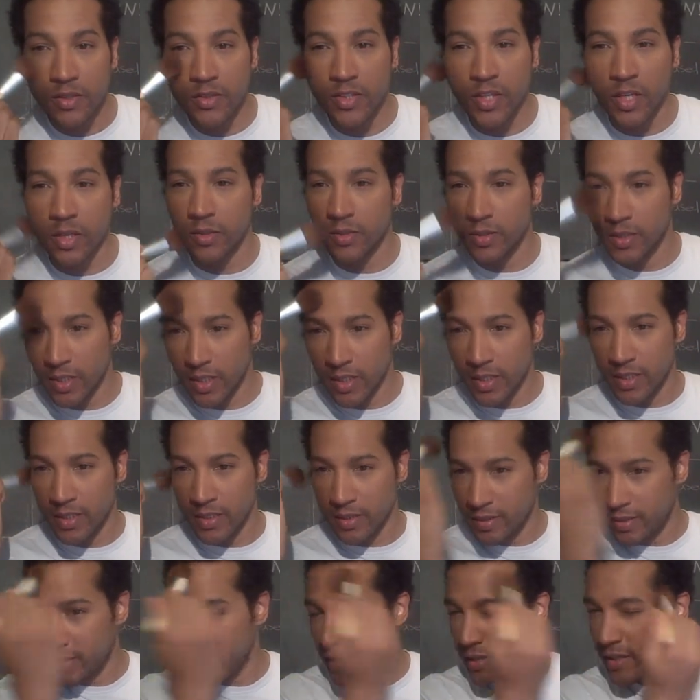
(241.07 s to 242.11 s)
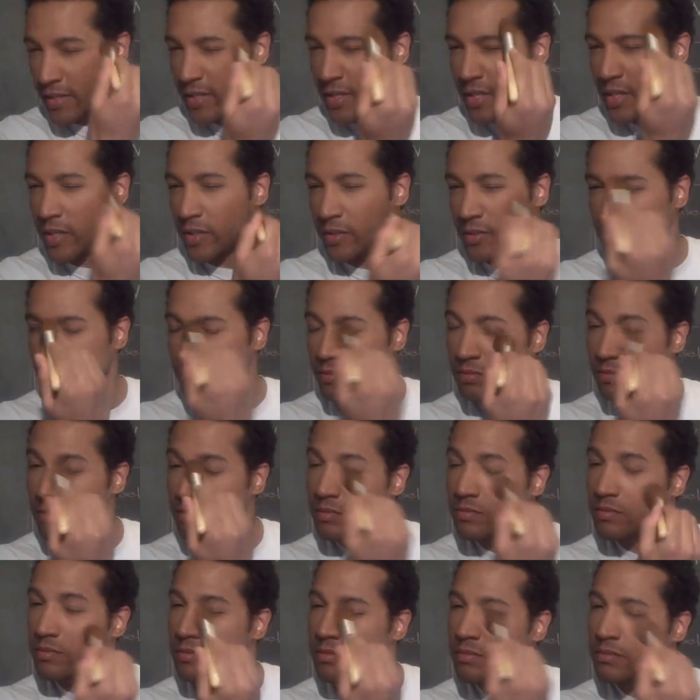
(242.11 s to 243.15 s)
So there you go.
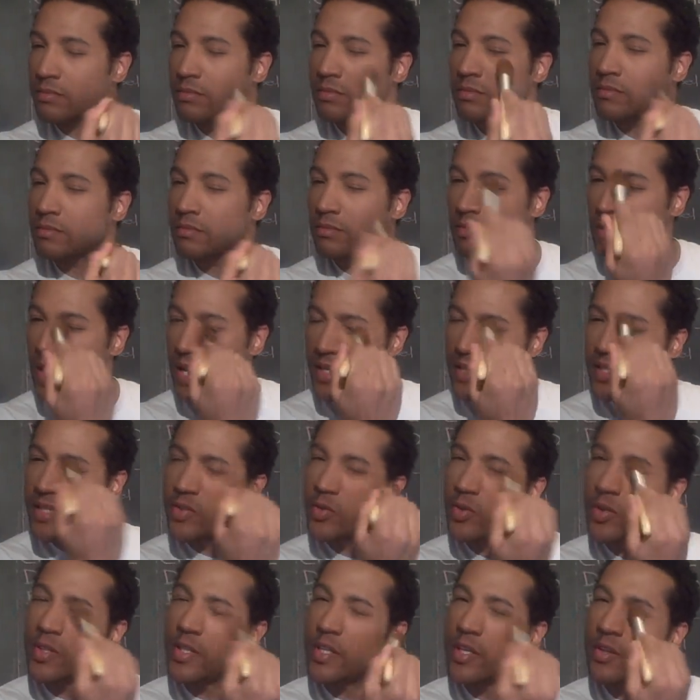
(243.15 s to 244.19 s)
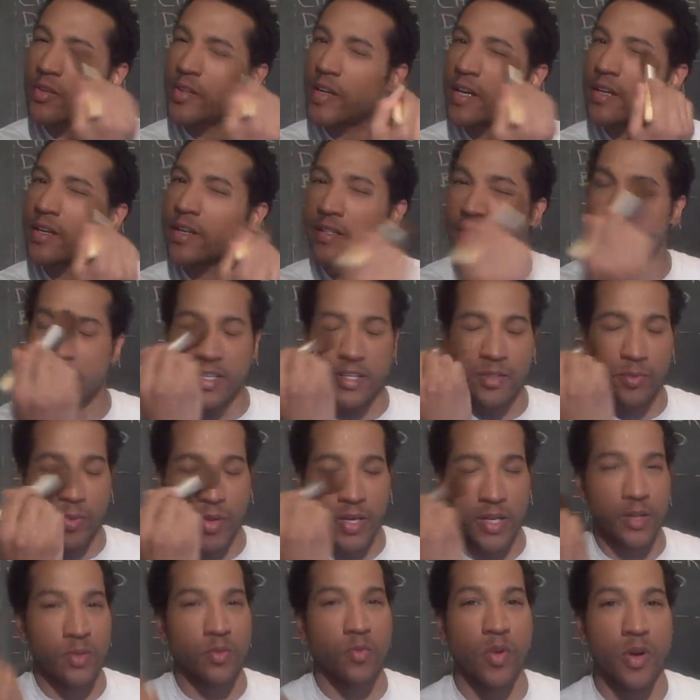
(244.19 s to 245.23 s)
I did do a little there because I just
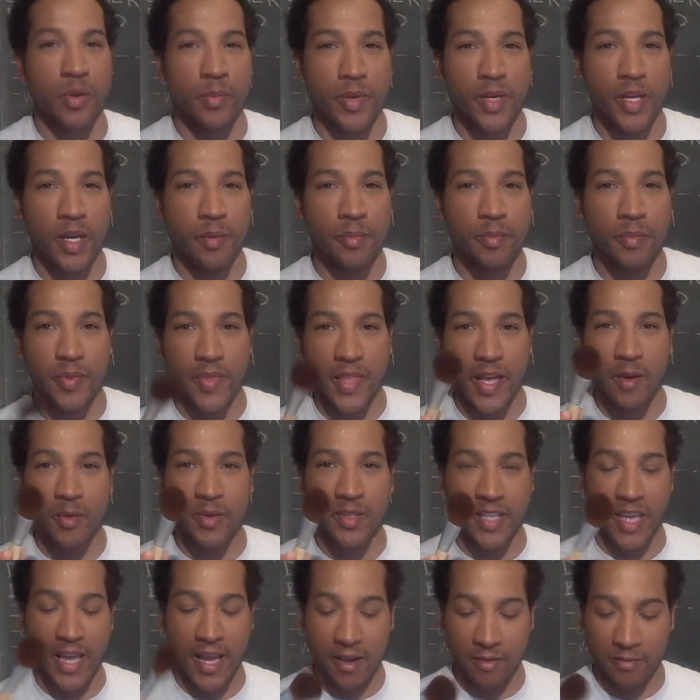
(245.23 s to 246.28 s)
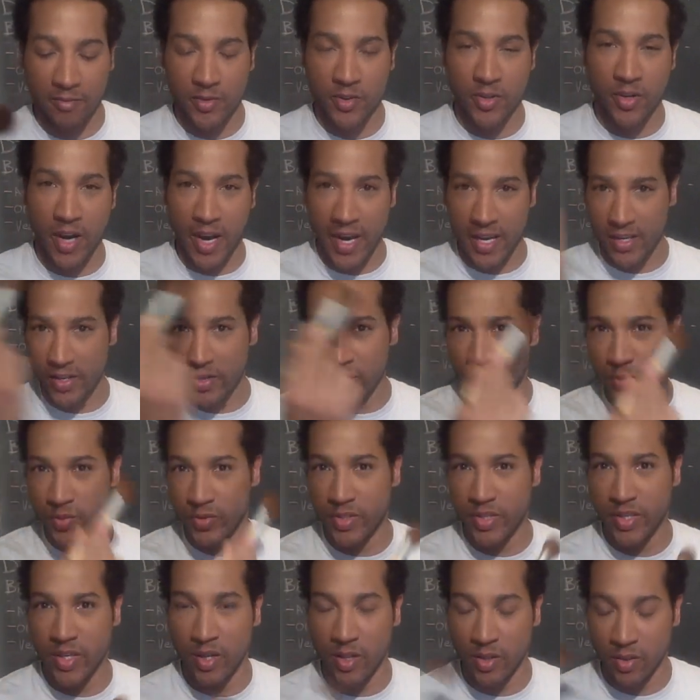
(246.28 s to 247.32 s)
wanted to warm it up, but that was after I
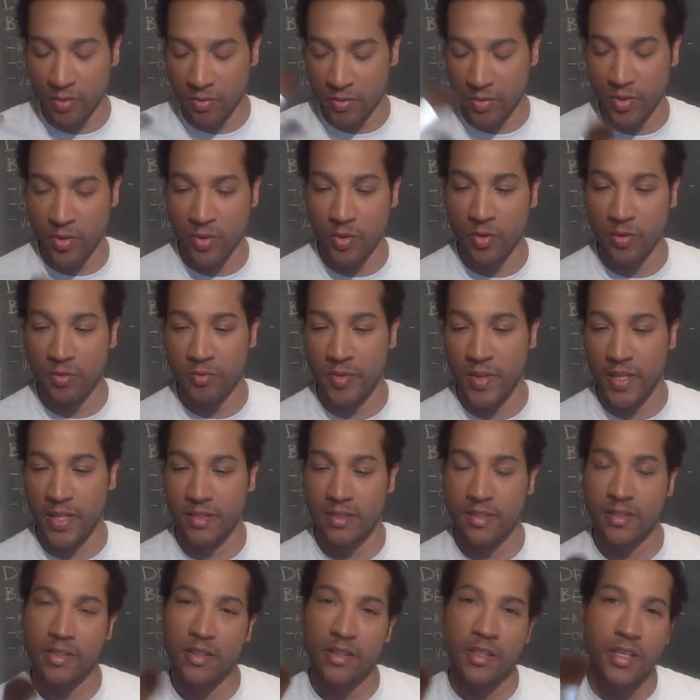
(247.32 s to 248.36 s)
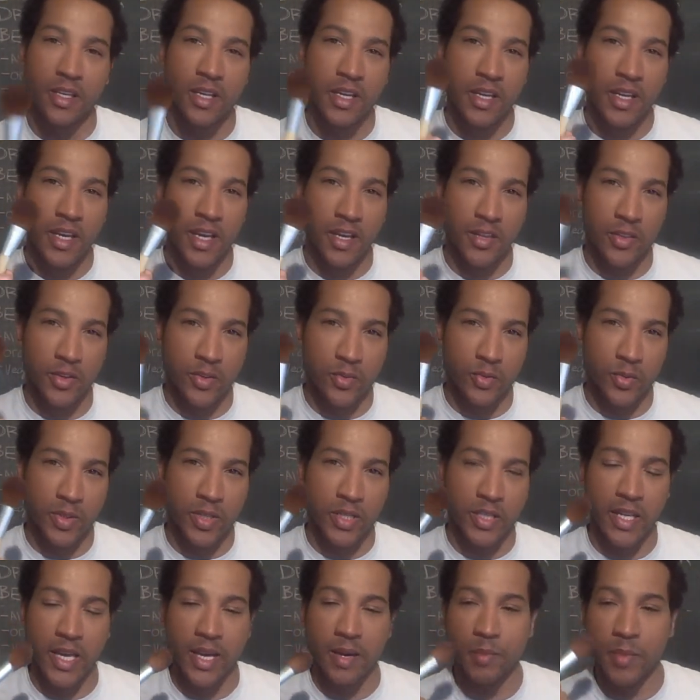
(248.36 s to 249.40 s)
used it all over the whole face, and there's
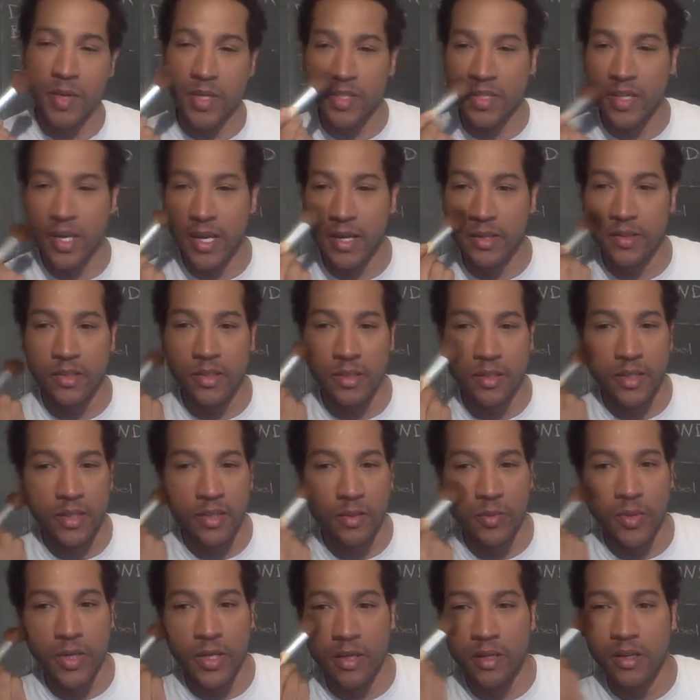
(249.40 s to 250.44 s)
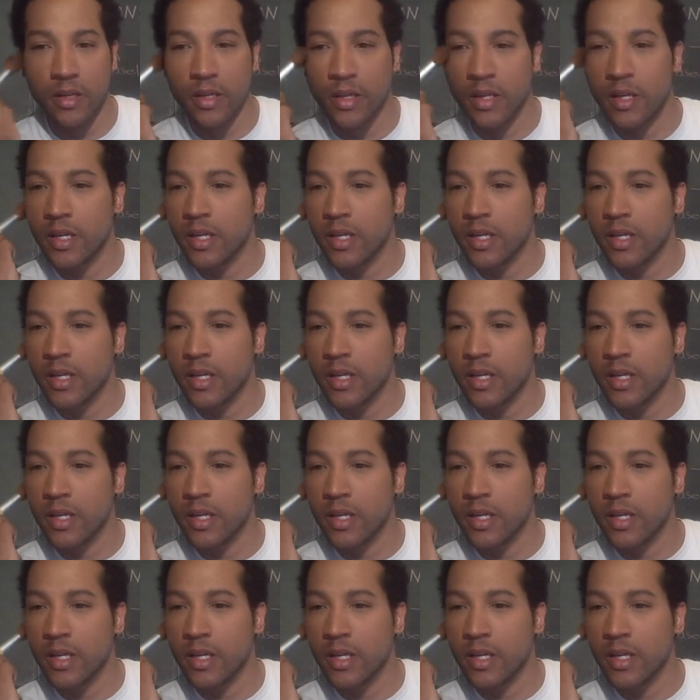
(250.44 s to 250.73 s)
really not much on there anyway.